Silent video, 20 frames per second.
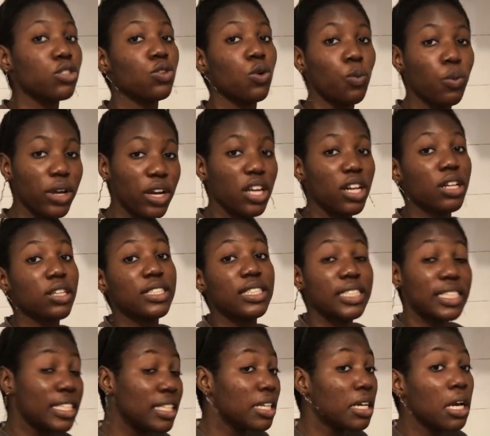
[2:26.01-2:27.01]
So we're going to
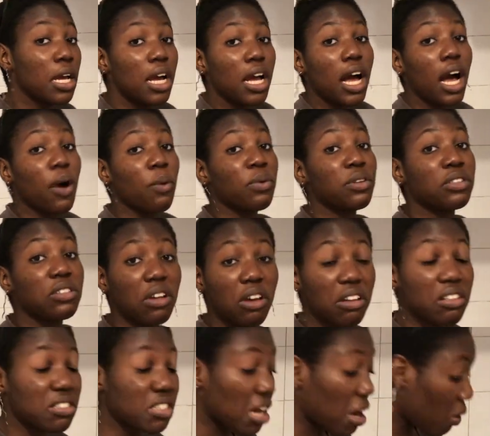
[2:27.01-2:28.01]
see how it
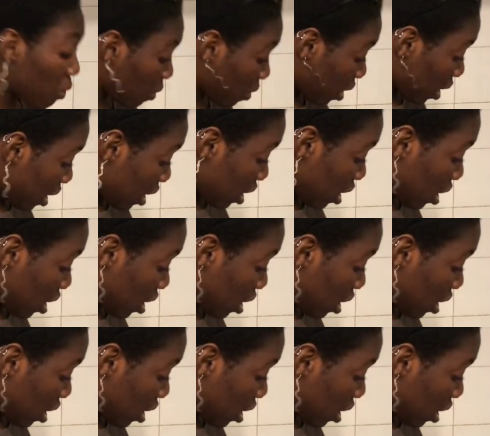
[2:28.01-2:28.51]
turns out.